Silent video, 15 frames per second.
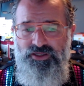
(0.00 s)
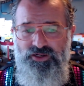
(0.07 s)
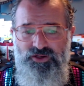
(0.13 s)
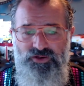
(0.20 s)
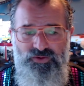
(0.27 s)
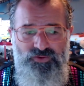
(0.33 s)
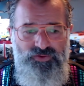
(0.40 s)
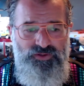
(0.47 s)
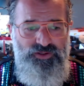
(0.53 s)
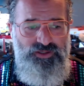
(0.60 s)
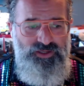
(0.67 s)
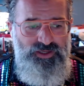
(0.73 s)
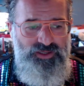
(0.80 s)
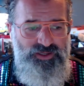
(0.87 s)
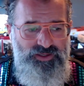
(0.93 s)

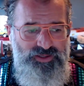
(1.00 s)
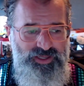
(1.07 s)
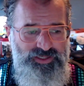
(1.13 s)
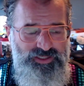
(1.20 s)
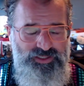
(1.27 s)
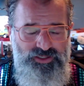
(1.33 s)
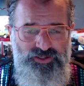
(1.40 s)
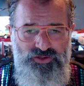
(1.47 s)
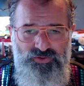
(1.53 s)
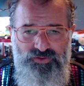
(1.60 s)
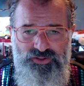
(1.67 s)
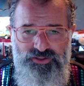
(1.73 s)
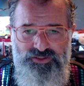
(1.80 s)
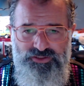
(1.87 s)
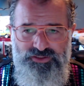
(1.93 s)
I didn't
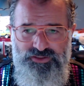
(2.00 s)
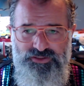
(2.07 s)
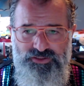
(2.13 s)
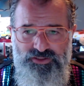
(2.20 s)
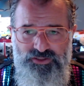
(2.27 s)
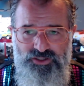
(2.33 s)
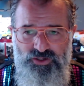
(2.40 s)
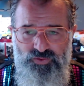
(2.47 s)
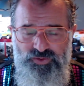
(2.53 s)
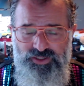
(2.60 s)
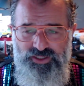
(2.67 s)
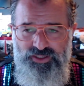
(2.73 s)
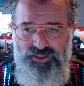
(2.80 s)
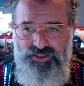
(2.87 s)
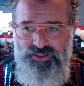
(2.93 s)
know this
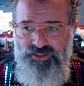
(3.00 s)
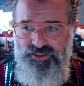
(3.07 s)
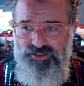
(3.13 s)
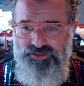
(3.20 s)
going in.